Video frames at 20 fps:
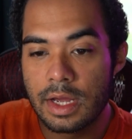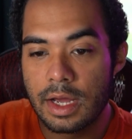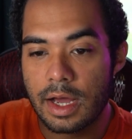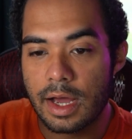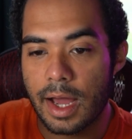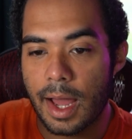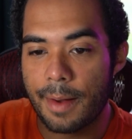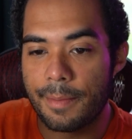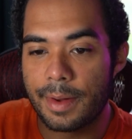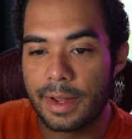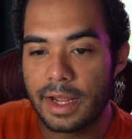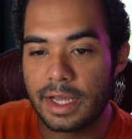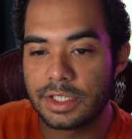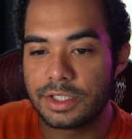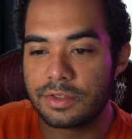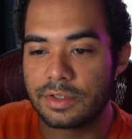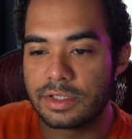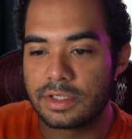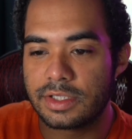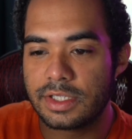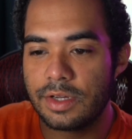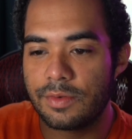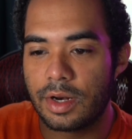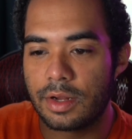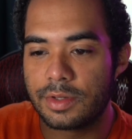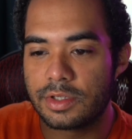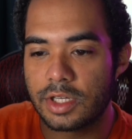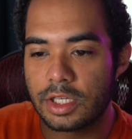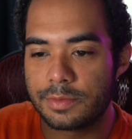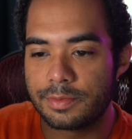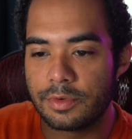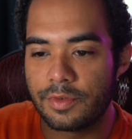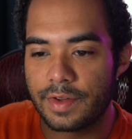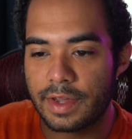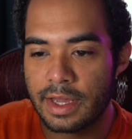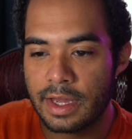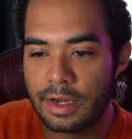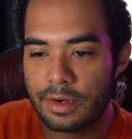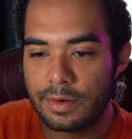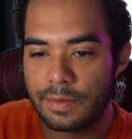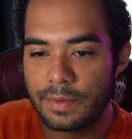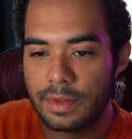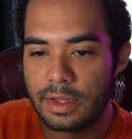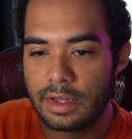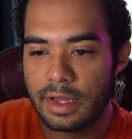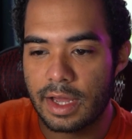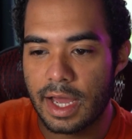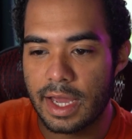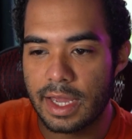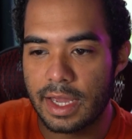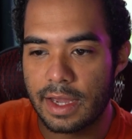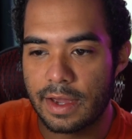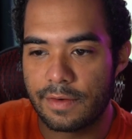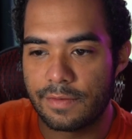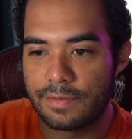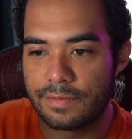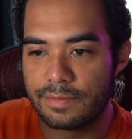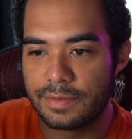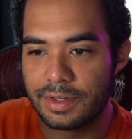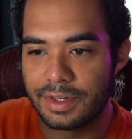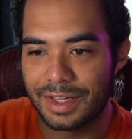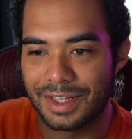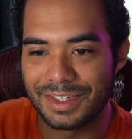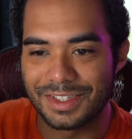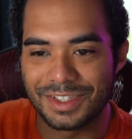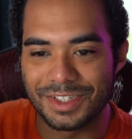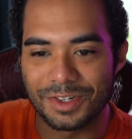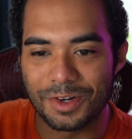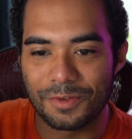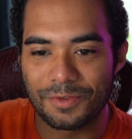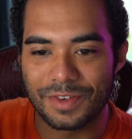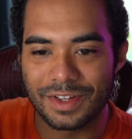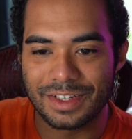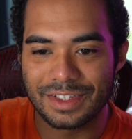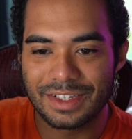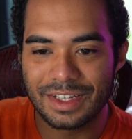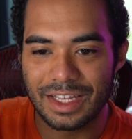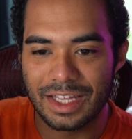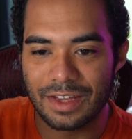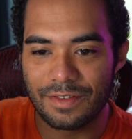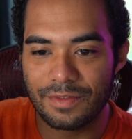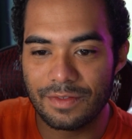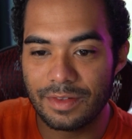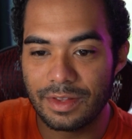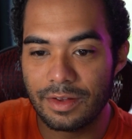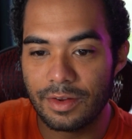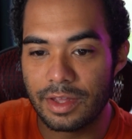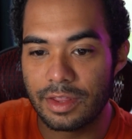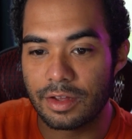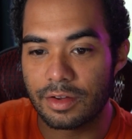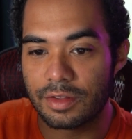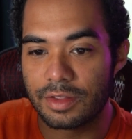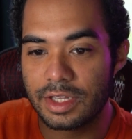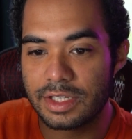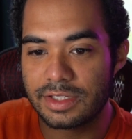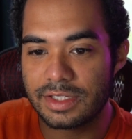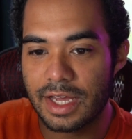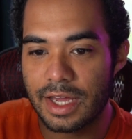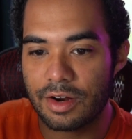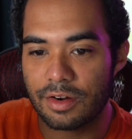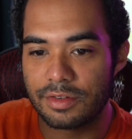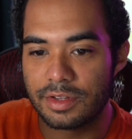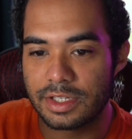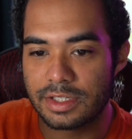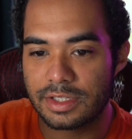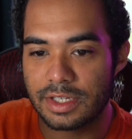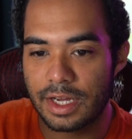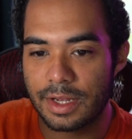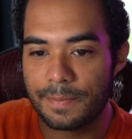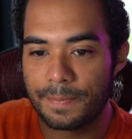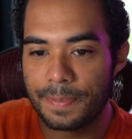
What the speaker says: But as you can see, when it starts moving out, I have zero fees, either on this side or on this side.